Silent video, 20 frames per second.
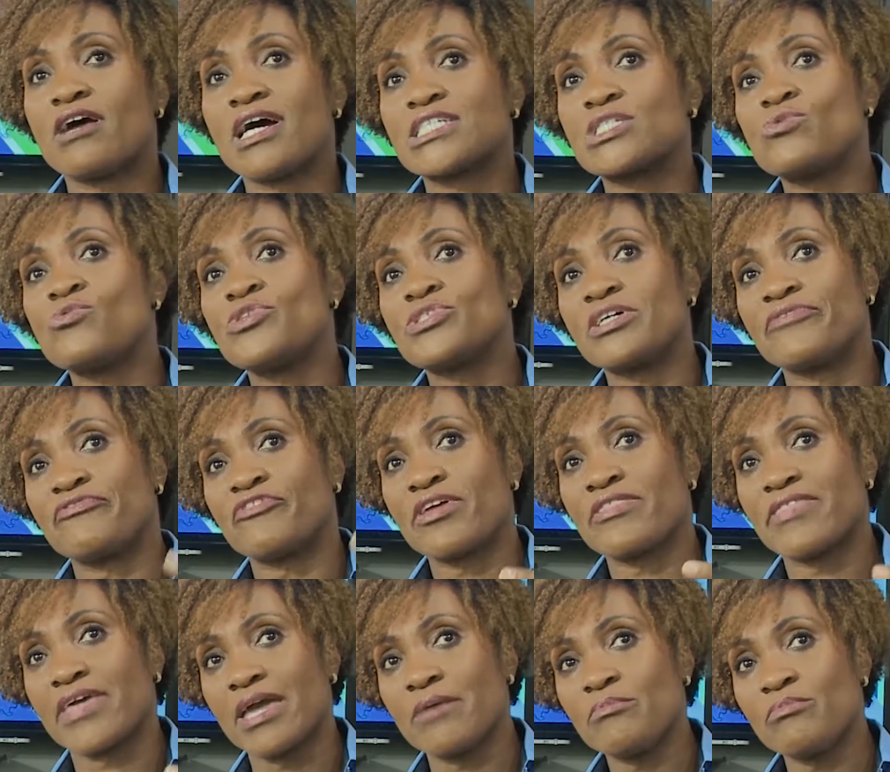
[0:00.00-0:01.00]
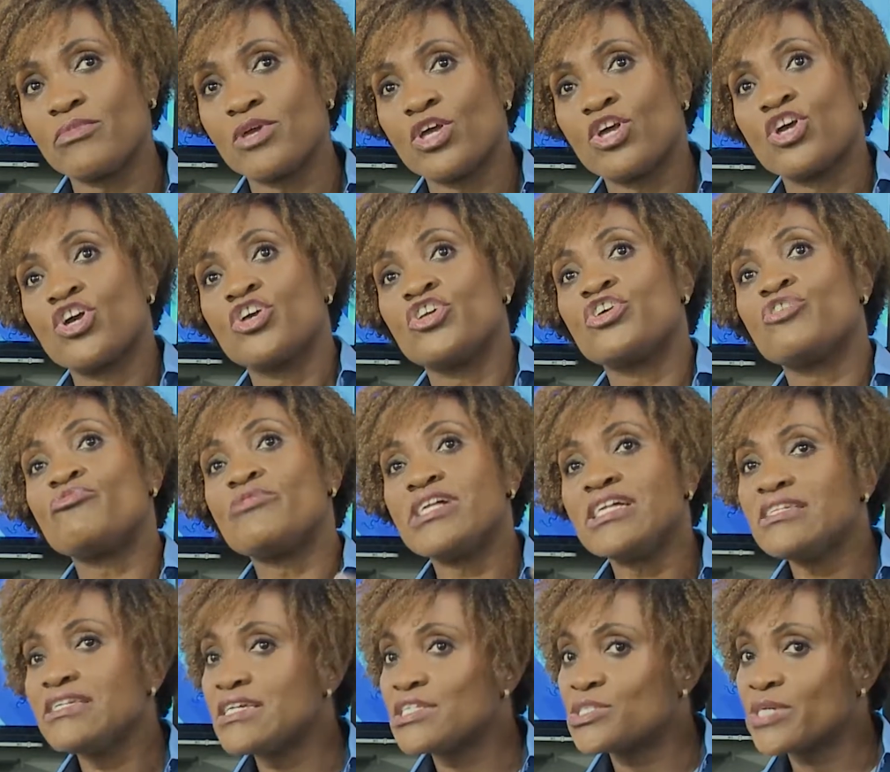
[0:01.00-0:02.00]
a solution for them, you
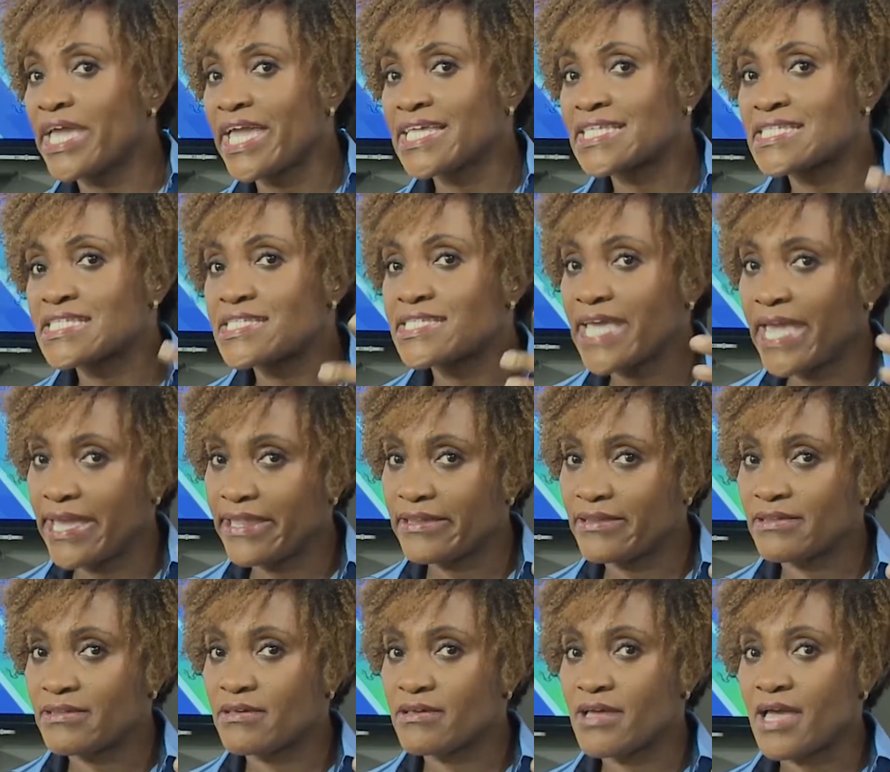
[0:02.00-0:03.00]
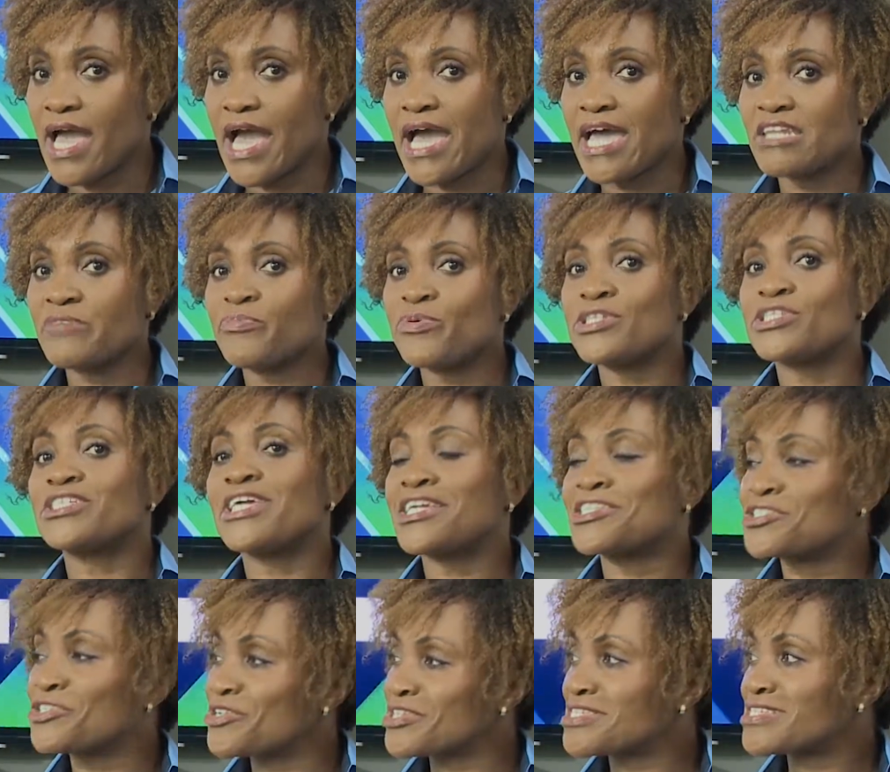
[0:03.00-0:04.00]
really need to extend and
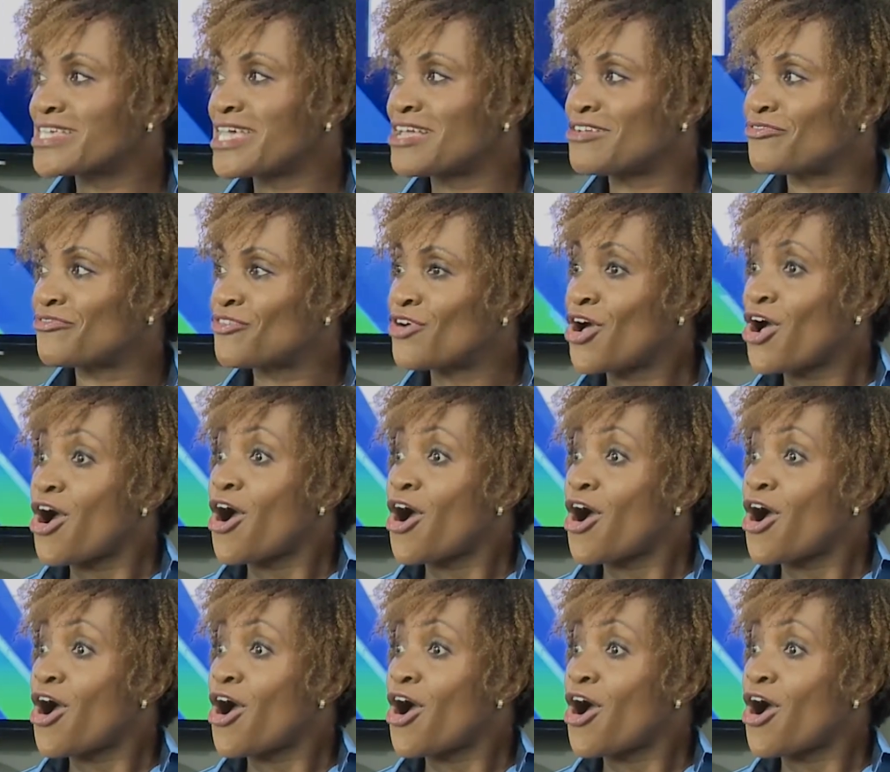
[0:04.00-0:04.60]
project yourself